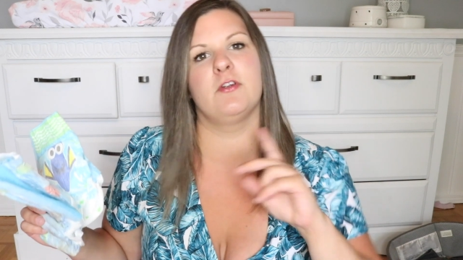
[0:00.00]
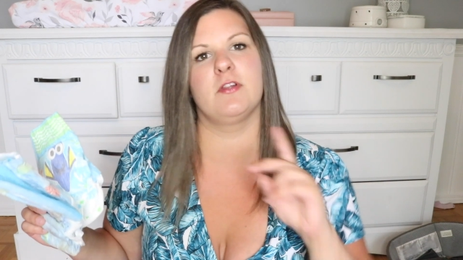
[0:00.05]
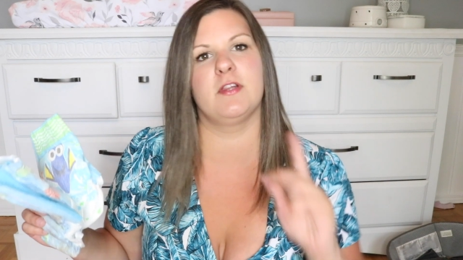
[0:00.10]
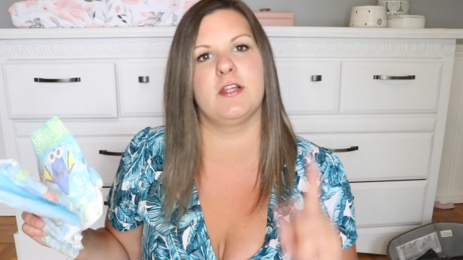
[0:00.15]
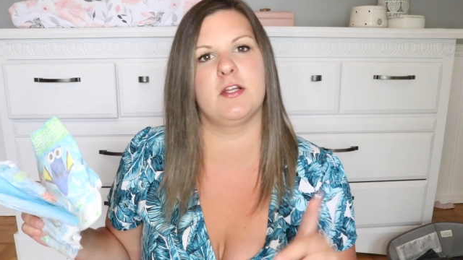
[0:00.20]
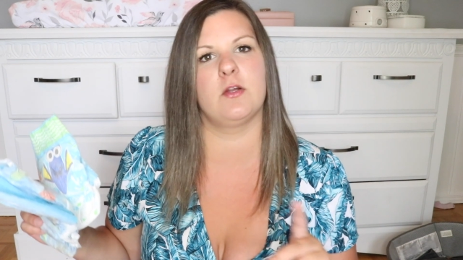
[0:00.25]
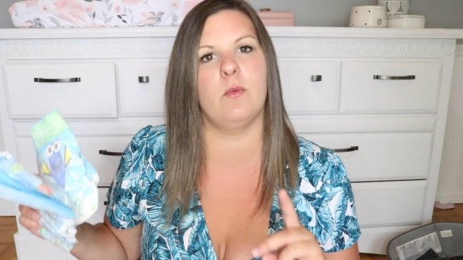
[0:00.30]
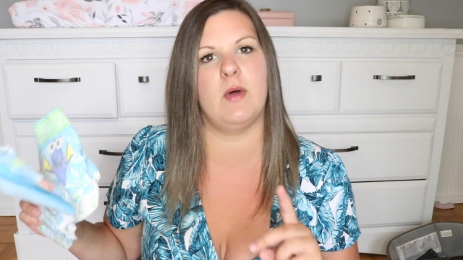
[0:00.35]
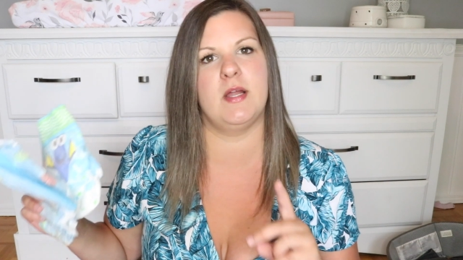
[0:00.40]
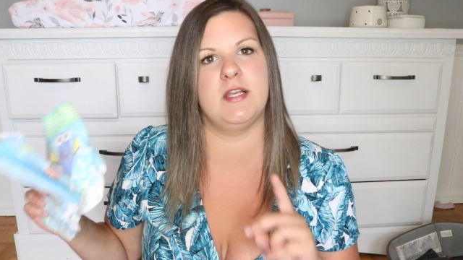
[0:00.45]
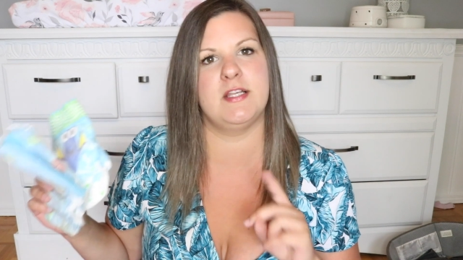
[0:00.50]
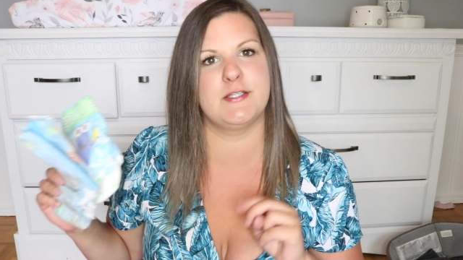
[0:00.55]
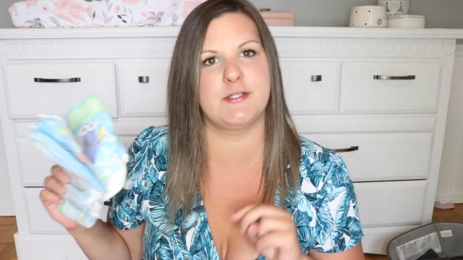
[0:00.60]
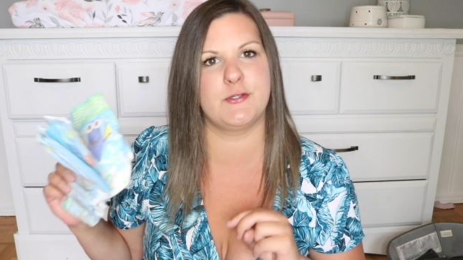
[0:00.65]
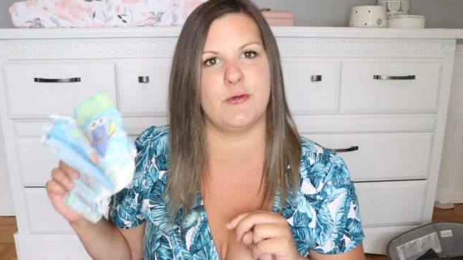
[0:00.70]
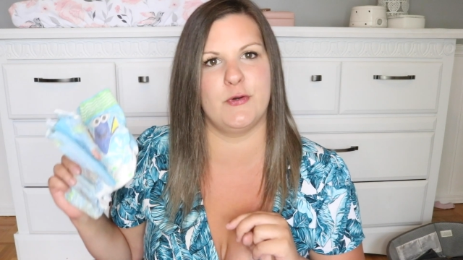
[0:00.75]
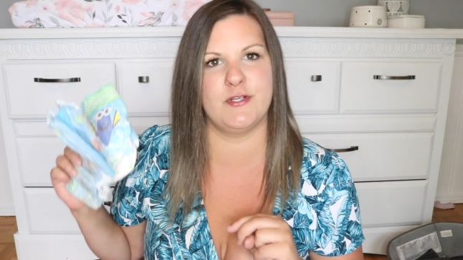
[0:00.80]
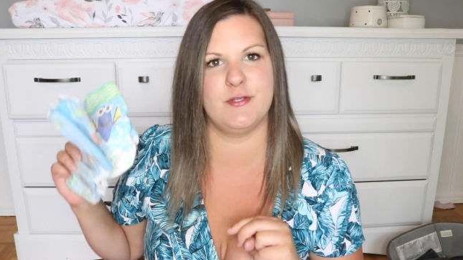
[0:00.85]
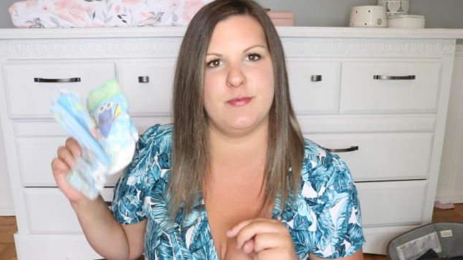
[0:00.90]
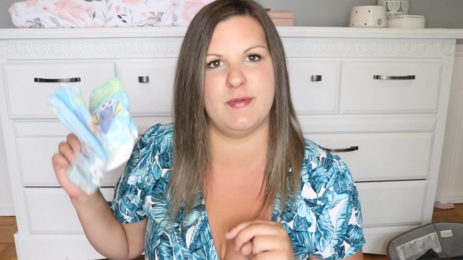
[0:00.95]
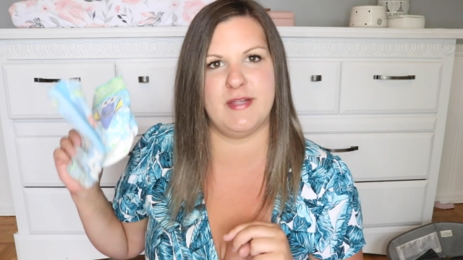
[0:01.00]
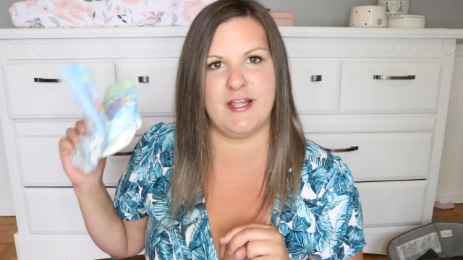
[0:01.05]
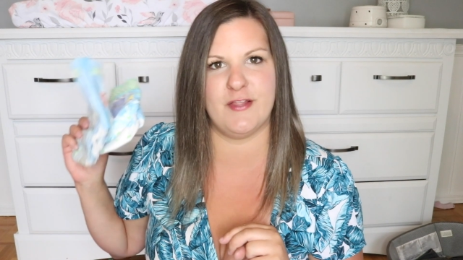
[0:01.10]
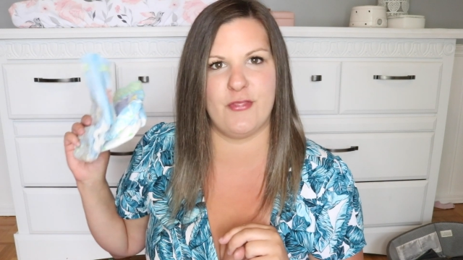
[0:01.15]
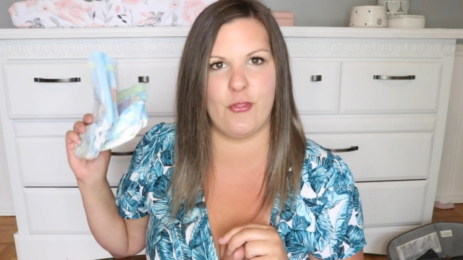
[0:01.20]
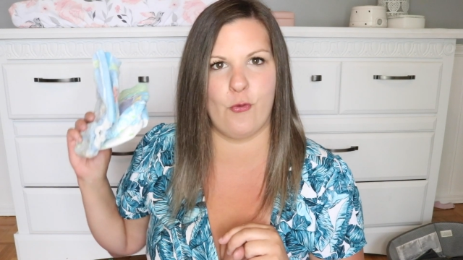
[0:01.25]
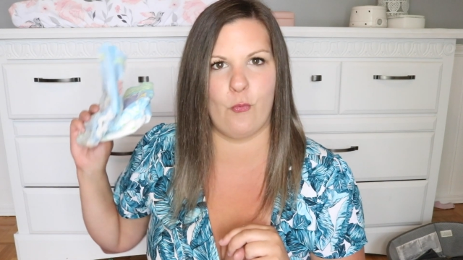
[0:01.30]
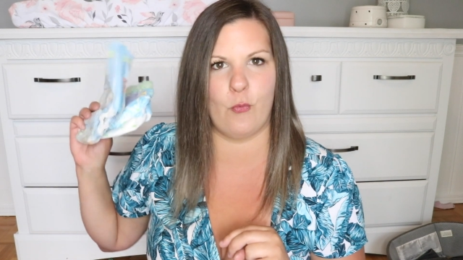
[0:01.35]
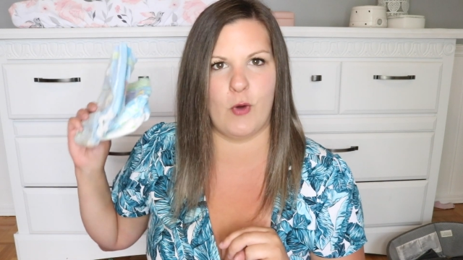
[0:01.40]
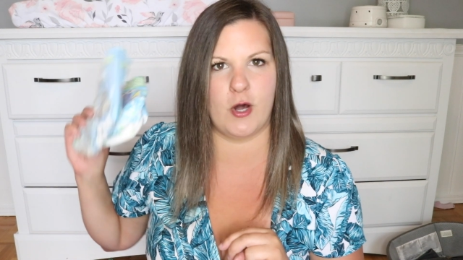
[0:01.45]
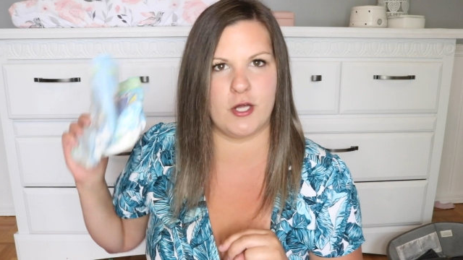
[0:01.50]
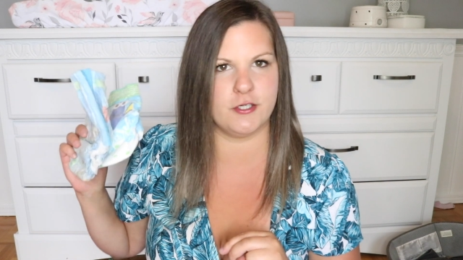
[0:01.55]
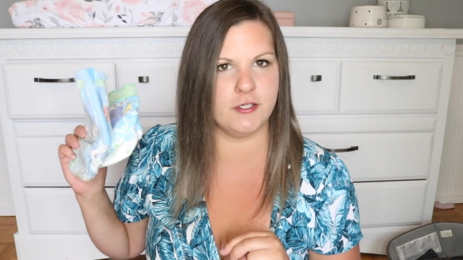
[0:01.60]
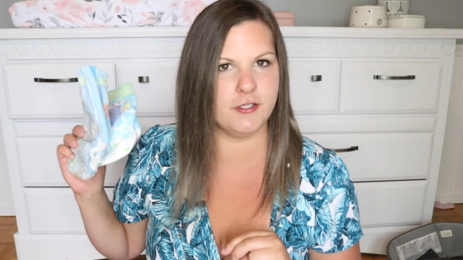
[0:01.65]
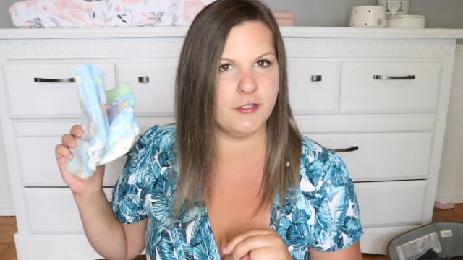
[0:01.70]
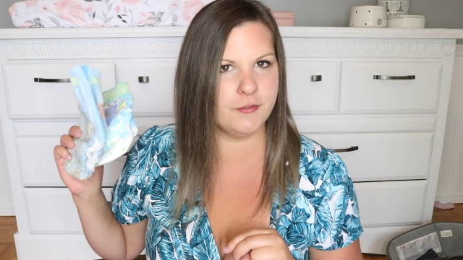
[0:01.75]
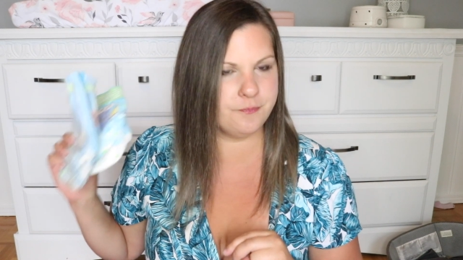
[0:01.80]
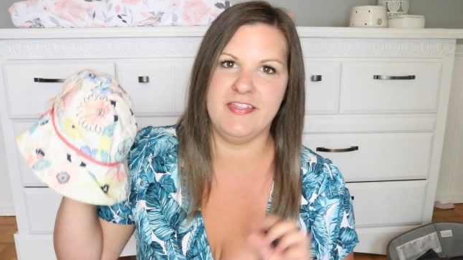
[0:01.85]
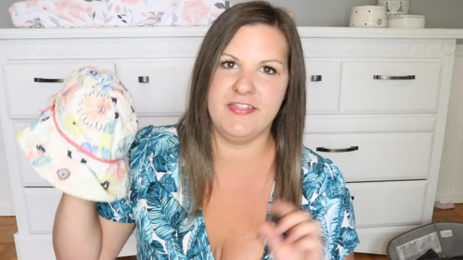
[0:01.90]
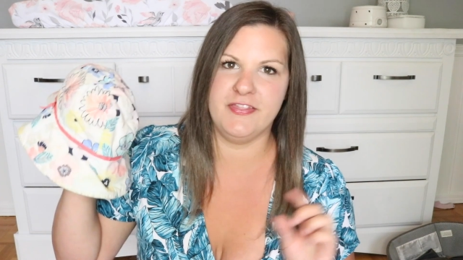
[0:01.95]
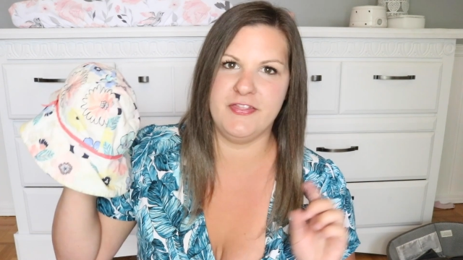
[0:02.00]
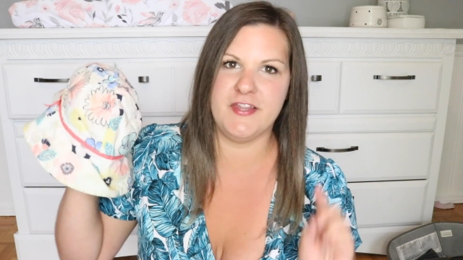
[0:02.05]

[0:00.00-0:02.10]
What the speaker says: your little one is going to be in the water.